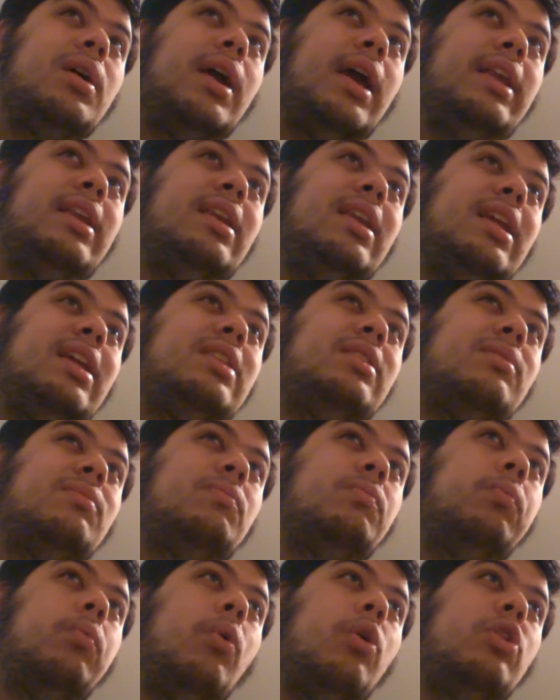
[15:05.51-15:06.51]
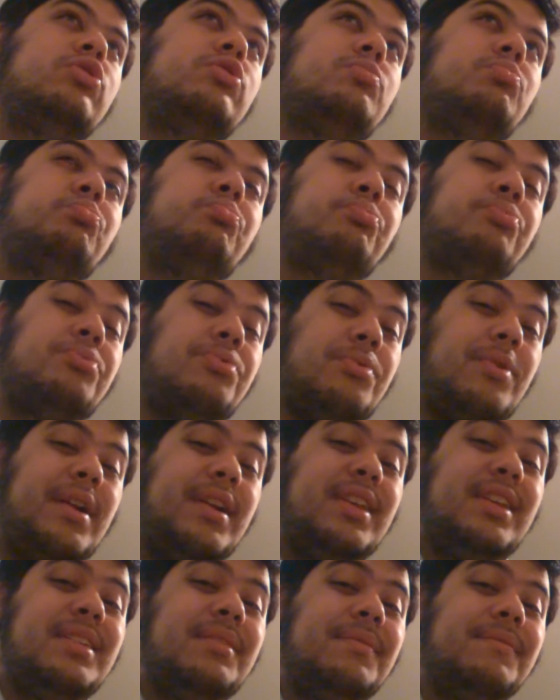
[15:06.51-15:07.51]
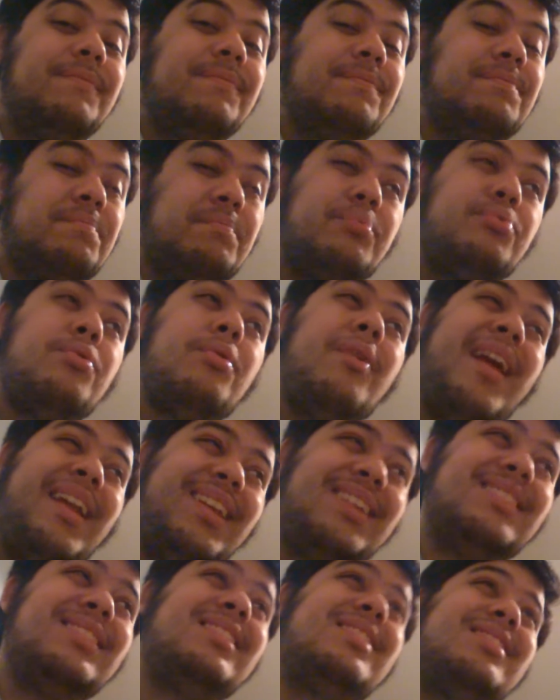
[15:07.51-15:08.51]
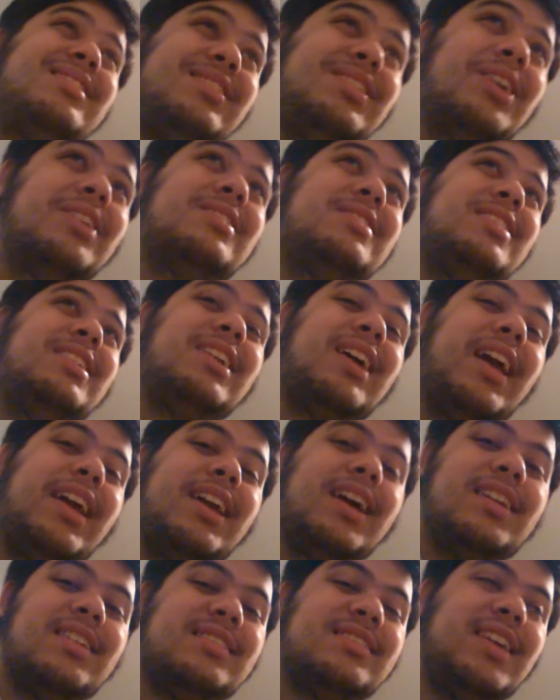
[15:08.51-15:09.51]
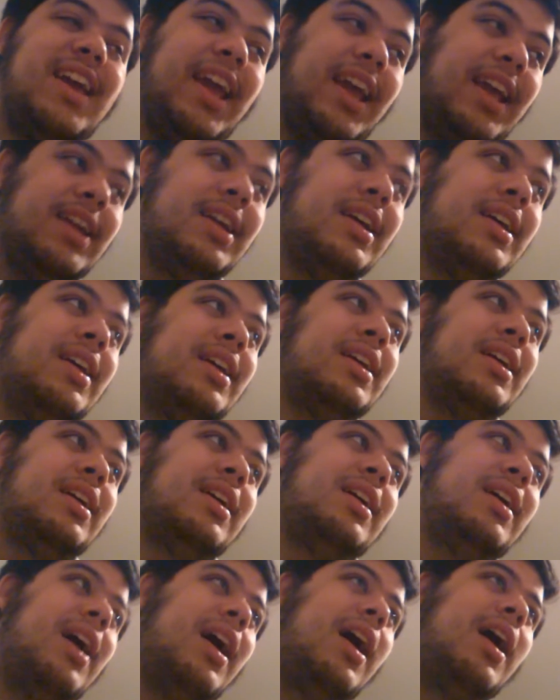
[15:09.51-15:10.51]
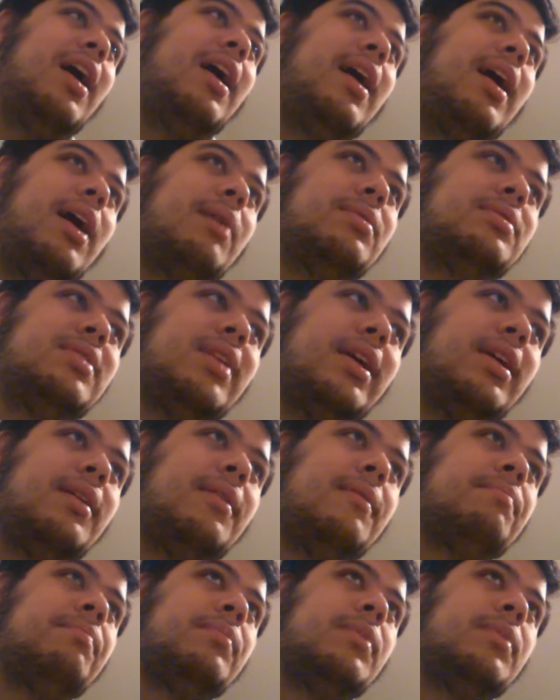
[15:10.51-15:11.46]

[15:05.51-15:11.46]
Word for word: and it was pretty, pretty disgusting. I gotta say, uh, I was like,